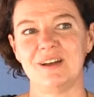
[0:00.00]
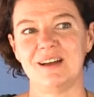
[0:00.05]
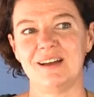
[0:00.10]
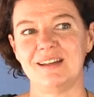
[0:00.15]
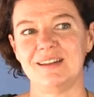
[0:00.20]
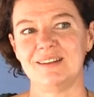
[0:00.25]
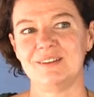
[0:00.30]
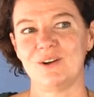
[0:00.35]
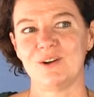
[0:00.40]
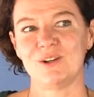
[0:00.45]

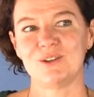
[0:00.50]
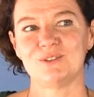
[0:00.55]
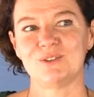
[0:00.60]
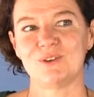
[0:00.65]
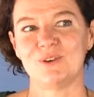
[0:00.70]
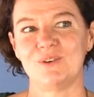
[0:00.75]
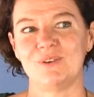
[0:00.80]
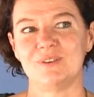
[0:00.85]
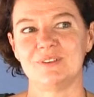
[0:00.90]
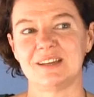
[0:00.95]
I
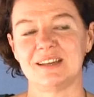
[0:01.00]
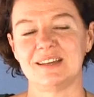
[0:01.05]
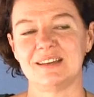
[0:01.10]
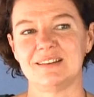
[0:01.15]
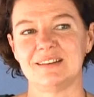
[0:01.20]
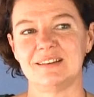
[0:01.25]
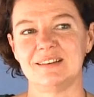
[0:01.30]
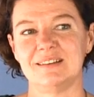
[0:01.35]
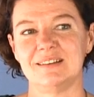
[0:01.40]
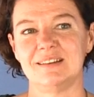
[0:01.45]
also
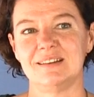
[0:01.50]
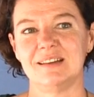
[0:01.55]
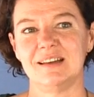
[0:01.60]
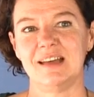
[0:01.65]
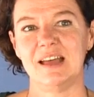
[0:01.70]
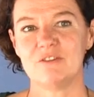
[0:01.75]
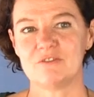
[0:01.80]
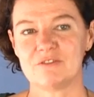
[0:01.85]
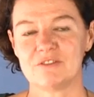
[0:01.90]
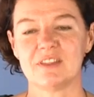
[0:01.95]
like
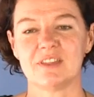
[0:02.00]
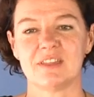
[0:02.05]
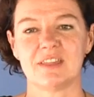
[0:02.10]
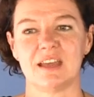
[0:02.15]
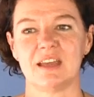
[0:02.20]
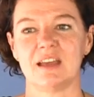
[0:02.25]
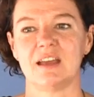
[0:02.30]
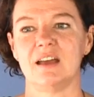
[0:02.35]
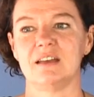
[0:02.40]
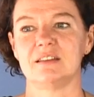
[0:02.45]

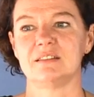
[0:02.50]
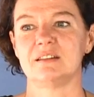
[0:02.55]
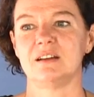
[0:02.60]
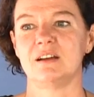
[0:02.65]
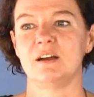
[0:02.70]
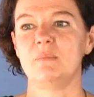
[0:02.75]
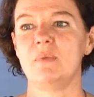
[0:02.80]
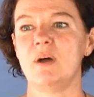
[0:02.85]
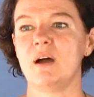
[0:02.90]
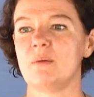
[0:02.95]
everything has
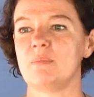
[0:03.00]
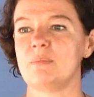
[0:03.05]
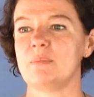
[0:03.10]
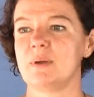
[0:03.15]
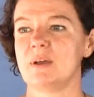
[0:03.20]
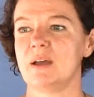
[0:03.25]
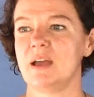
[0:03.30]
come up,